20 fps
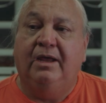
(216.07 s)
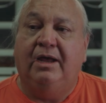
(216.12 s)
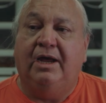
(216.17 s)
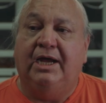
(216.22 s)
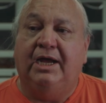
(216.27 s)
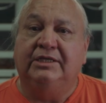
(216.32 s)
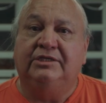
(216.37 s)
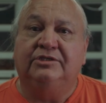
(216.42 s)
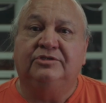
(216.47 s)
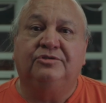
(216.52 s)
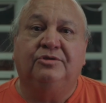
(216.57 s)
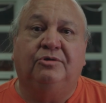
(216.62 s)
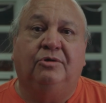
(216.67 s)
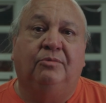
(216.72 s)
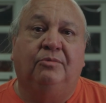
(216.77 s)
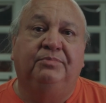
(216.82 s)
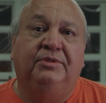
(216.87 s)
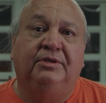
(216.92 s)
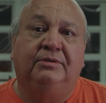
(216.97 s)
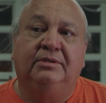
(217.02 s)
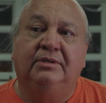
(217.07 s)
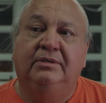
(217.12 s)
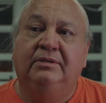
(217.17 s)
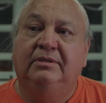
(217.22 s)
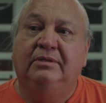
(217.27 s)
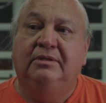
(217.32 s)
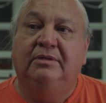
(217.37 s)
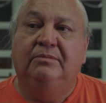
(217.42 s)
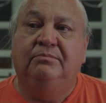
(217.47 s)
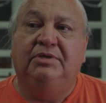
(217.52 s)
I just hope that
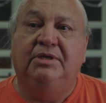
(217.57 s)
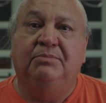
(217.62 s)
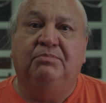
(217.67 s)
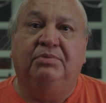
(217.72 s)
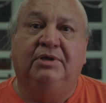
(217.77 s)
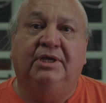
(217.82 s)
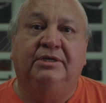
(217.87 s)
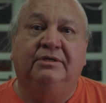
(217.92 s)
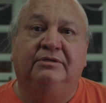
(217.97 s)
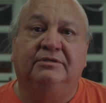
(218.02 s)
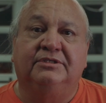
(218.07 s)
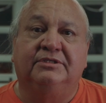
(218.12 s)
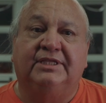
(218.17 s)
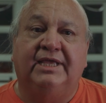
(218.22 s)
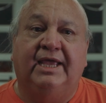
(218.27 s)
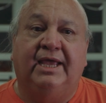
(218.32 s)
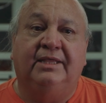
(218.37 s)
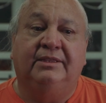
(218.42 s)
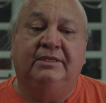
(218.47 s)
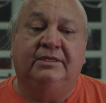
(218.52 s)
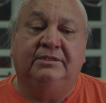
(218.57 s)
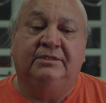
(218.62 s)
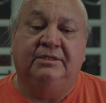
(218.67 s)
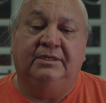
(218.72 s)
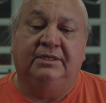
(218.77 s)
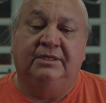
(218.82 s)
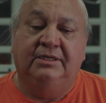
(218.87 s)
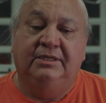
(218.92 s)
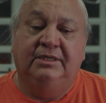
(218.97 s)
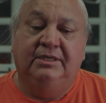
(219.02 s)
people understand that